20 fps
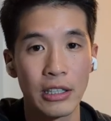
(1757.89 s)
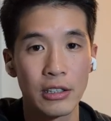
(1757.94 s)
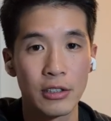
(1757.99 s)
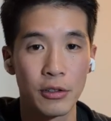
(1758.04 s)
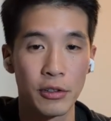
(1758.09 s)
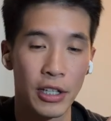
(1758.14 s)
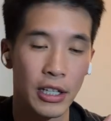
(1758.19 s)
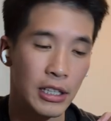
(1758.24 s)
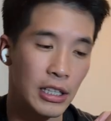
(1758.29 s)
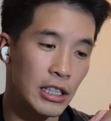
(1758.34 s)
So
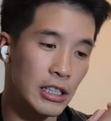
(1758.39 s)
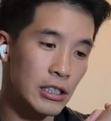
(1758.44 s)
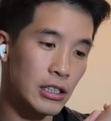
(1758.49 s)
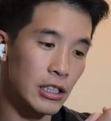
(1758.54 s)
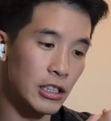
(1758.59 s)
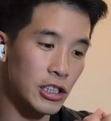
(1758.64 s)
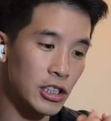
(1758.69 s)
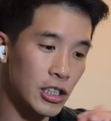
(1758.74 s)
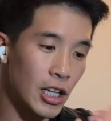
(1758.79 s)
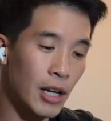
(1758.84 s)
the idea is
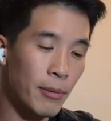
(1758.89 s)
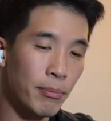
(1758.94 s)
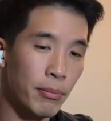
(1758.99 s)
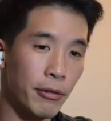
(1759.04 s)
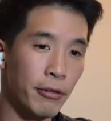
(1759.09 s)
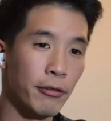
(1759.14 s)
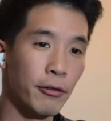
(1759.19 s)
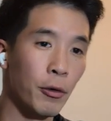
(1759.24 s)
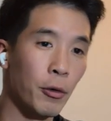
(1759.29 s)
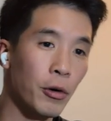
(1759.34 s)
the shot
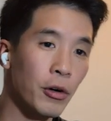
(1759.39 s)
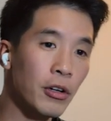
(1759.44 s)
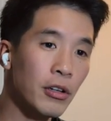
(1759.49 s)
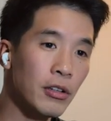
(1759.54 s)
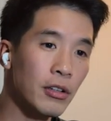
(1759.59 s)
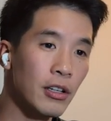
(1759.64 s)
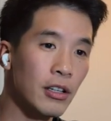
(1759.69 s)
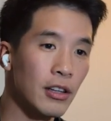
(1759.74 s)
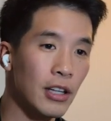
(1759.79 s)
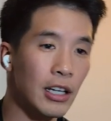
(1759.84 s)
before,
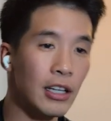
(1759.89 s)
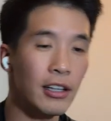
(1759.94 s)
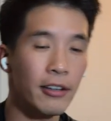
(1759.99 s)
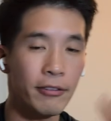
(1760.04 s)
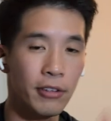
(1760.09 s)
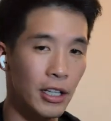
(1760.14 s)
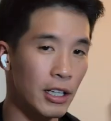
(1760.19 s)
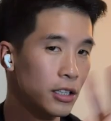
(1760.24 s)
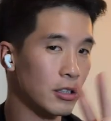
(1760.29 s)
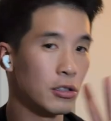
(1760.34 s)
think of
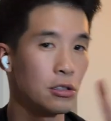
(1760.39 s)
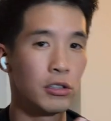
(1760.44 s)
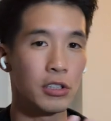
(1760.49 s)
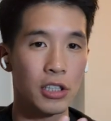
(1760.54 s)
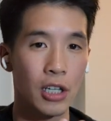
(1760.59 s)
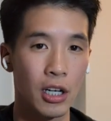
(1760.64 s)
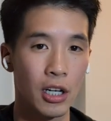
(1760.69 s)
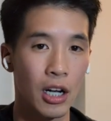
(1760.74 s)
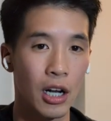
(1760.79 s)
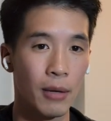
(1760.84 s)
like a
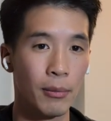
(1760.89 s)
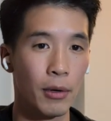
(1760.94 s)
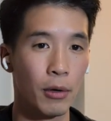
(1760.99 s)
2-shot combo